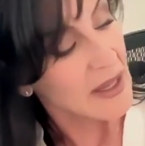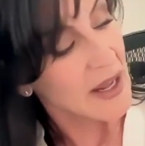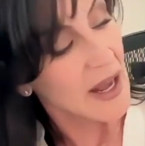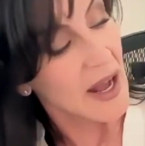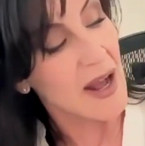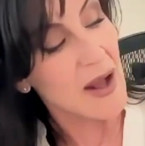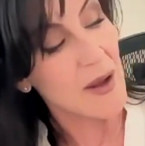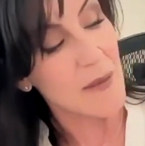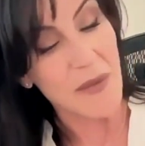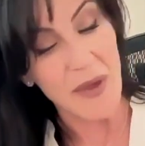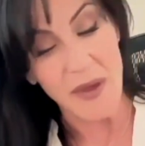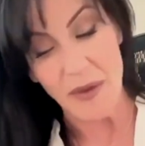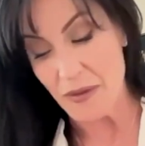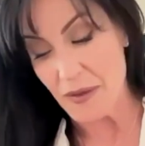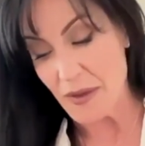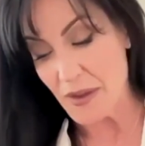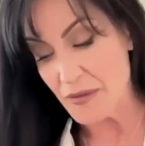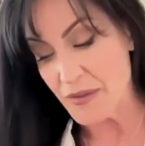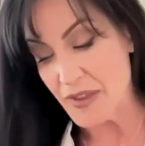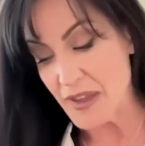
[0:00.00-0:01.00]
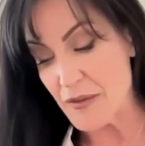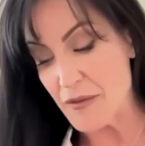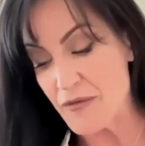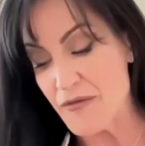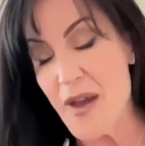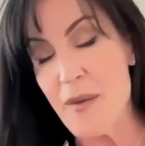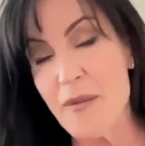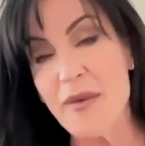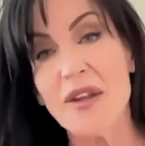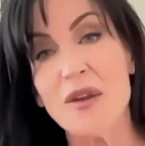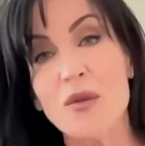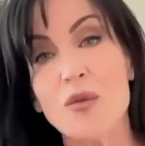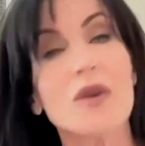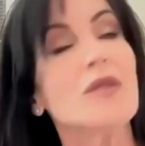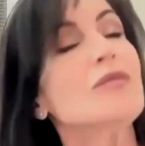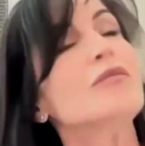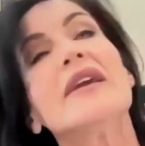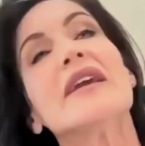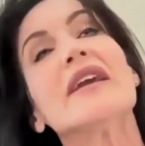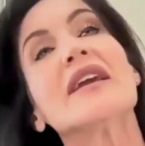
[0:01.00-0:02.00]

The feminine would be